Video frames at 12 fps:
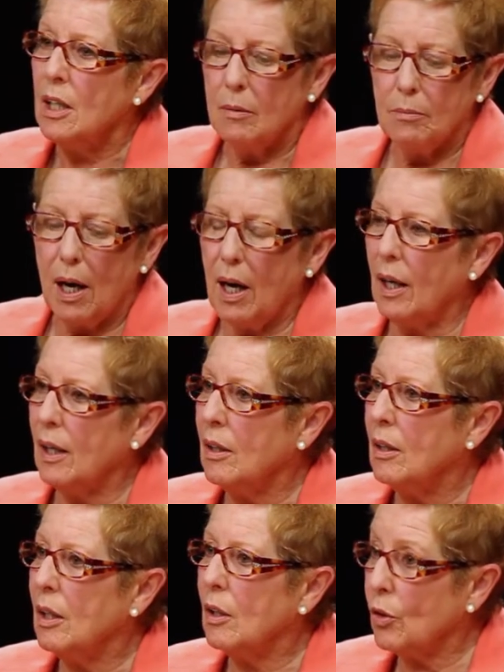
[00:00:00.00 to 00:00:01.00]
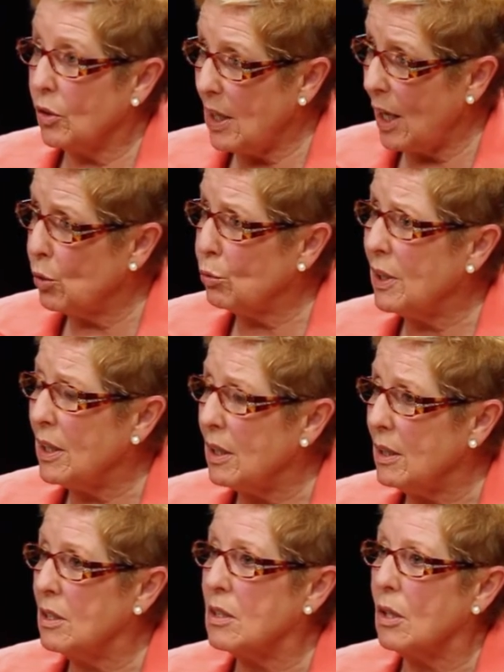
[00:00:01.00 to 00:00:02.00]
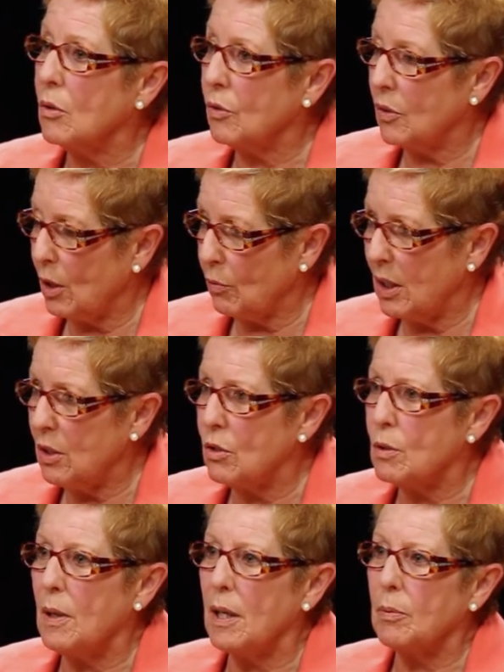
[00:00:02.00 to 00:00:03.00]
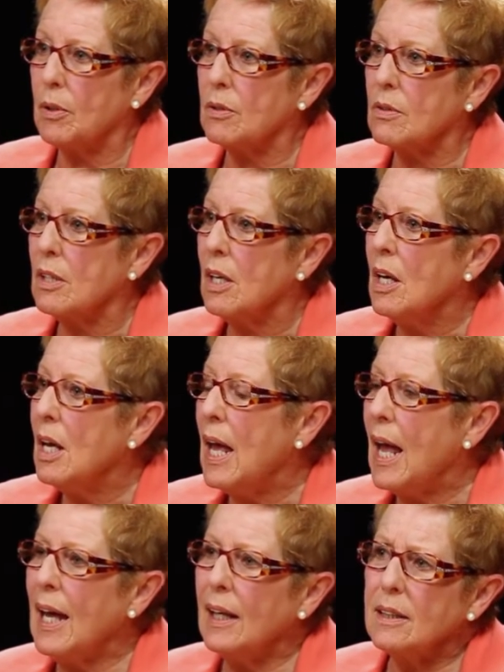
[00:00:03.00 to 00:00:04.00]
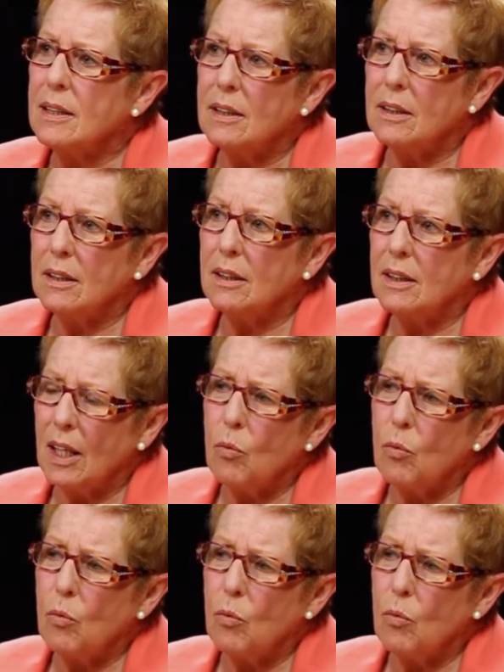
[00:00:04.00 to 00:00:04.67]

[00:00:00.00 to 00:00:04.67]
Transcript: by, they read newspapers, and they